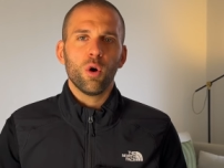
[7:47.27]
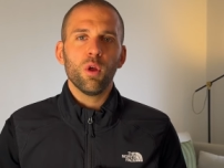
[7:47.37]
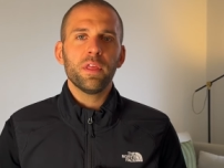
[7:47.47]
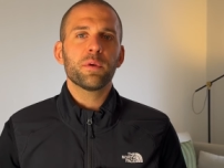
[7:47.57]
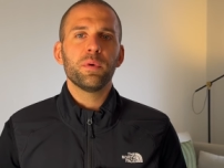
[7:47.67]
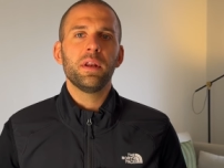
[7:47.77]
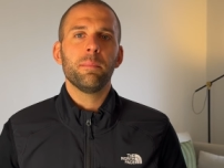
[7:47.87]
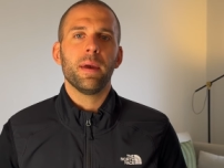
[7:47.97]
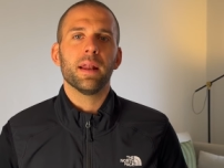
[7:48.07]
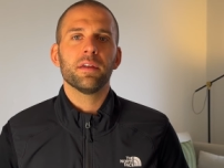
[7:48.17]
all that really
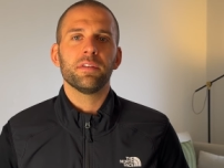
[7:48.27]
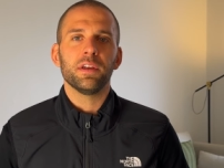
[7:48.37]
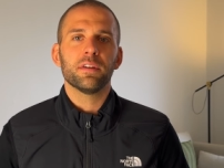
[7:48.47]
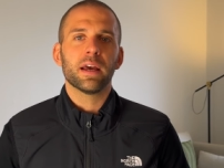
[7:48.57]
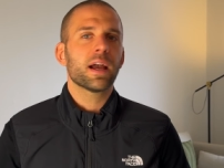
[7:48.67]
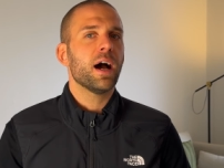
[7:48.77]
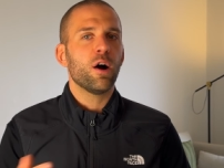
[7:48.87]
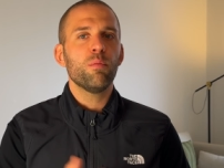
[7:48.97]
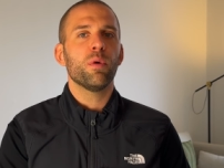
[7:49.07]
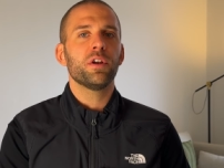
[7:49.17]
matters is like
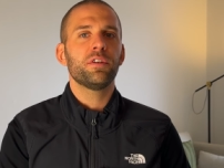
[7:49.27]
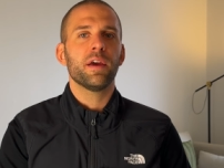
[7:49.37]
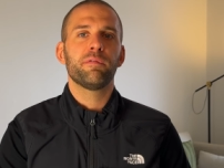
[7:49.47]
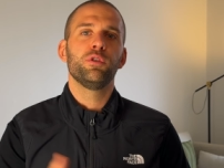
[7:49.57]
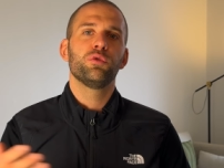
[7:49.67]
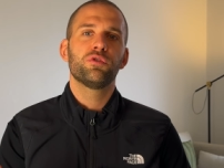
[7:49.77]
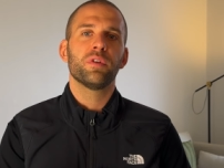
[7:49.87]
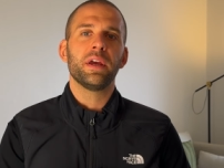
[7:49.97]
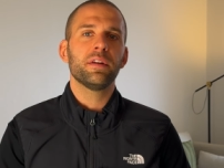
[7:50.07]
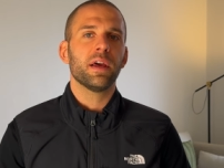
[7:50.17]
how much have you
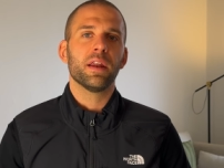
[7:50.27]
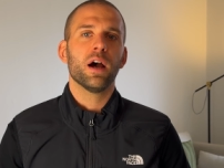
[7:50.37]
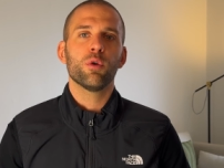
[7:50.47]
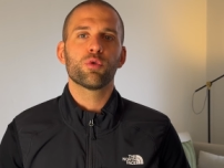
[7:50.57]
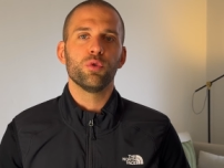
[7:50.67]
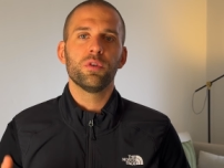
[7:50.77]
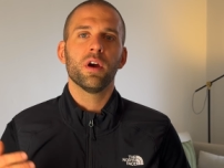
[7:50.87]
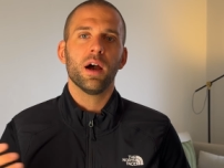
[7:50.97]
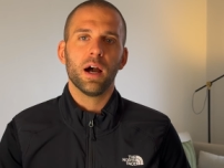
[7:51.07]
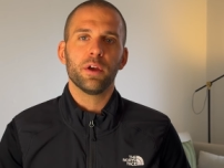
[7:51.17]
trained and how good
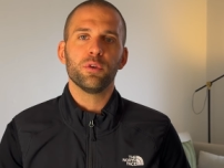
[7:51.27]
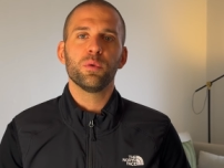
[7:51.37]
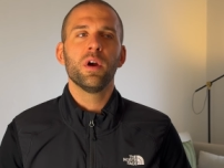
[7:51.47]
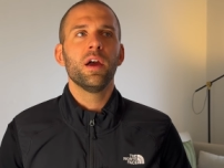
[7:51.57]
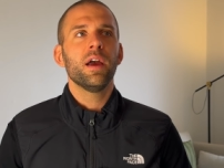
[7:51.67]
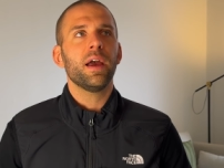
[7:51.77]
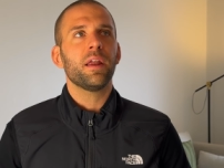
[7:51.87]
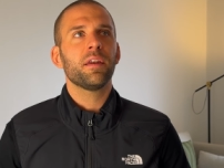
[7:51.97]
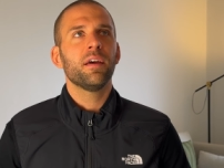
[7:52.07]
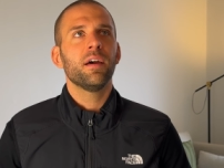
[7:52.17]
are you.
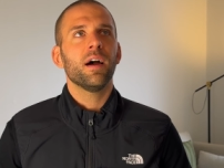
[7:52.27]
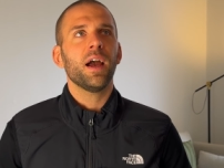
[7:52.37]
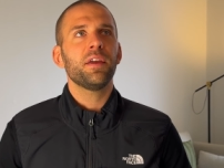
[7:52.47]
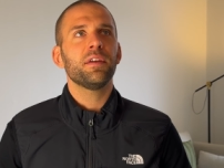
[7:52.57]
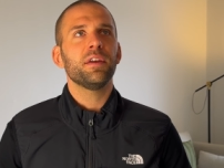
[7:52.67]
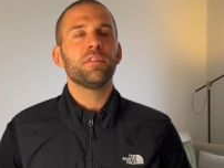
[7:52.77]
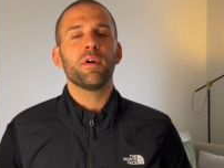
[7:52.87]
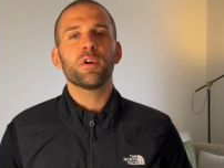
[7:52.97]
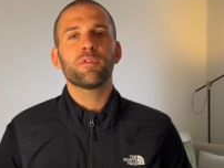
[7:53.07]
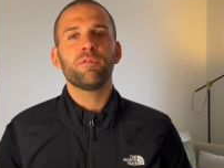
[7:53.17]
And it's
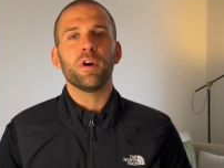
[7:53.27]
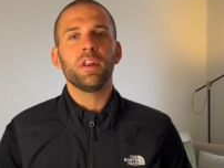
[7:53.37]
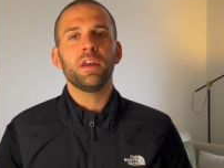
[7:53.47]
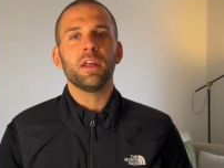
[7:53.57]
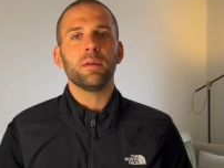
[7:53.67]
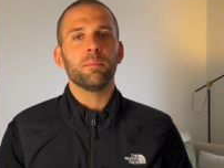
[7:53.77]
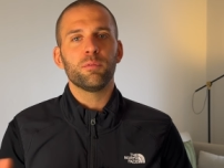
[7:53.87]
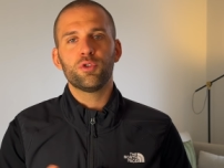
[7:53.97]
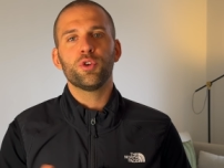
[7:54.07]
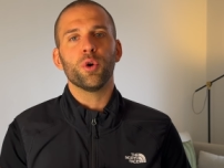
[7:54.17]
very funny
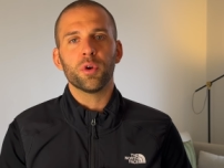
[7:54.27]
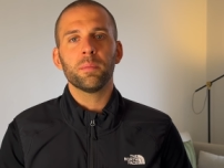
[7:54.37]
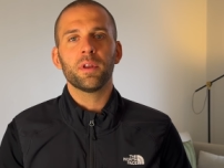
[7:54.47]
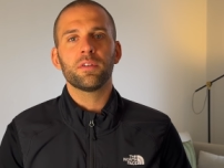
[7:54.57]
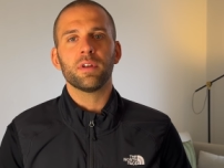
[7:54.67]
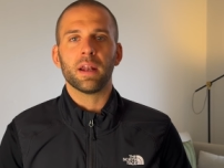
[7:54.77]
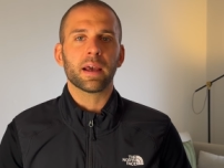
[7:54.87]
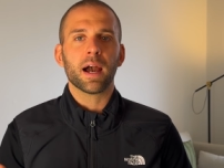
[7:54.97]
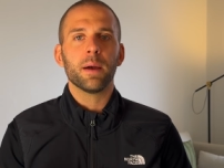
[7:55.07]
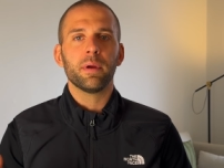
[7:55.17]
in tournaments,
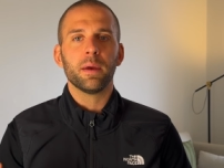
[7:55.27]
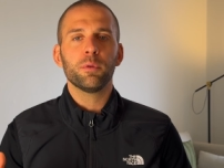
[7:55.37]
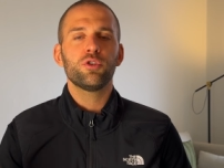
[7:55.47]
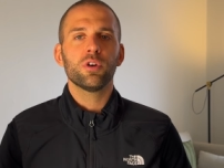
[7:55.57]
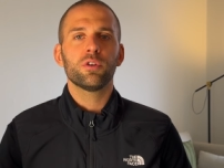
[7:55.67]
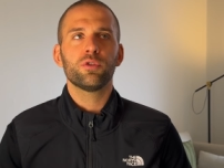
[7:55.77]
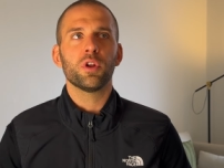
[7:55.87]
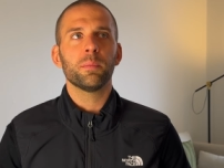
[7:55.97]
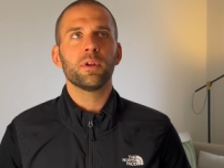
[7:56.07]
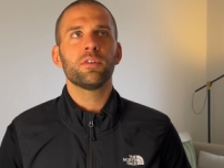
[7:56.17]
like amateur
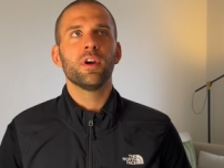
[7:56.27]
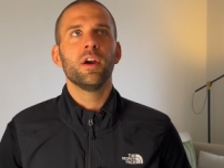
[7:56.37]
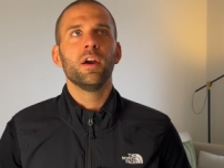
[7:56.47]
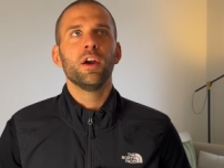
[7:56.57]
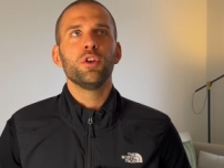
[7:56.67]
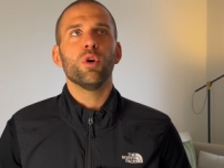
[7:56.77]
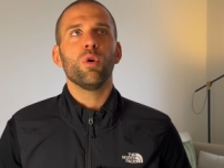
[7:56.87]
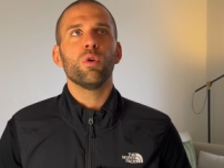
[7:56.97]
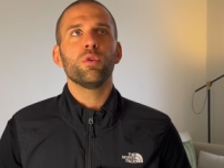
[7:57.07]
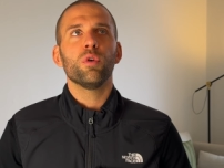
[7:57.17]
tournaments, you
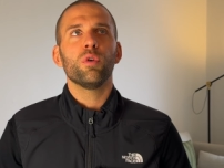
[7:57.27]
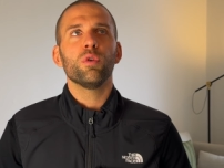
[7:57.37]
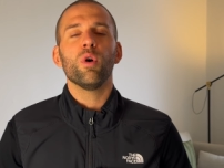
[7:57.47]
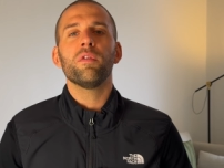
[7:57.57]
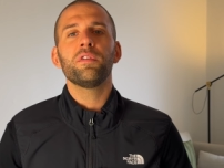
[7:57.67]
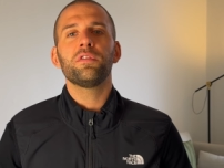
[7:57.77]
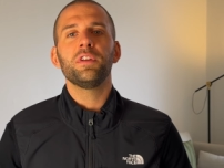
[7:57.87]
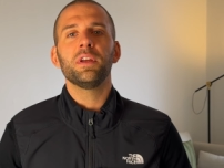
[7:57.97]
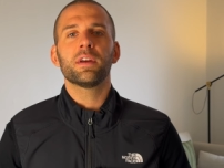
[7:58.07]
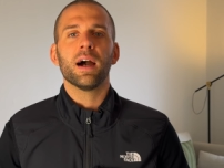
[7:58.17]
often
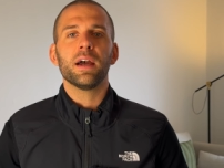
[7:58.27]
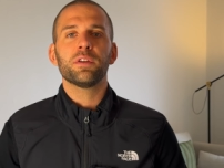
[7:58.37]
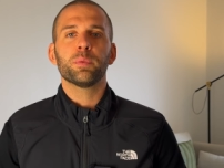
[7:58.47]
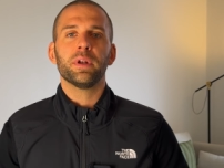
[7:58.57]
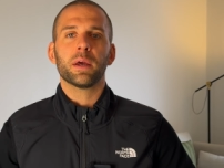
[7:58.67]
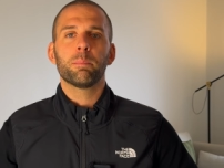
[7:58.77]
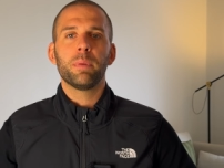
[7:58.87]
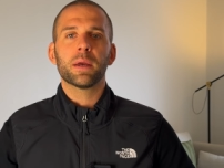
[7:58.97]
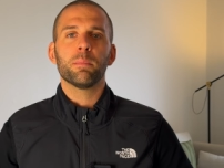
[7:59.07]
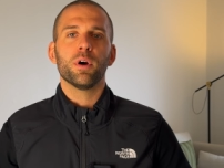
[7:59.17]
see guys with like
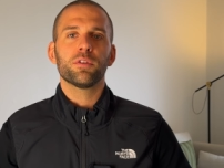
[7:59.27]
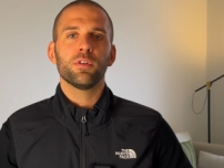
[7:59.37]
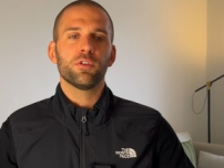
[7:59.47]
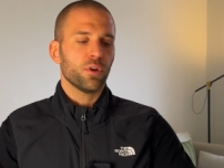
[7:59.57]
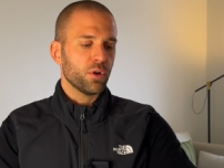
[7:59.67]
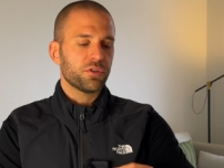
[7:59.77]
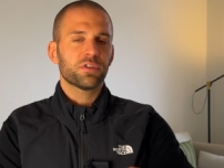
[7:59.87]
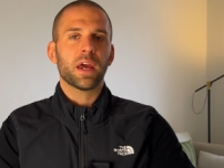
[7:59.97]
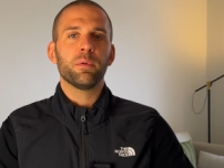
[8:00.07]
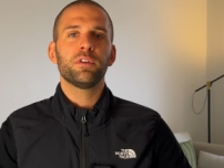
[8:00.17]
big muscles or scary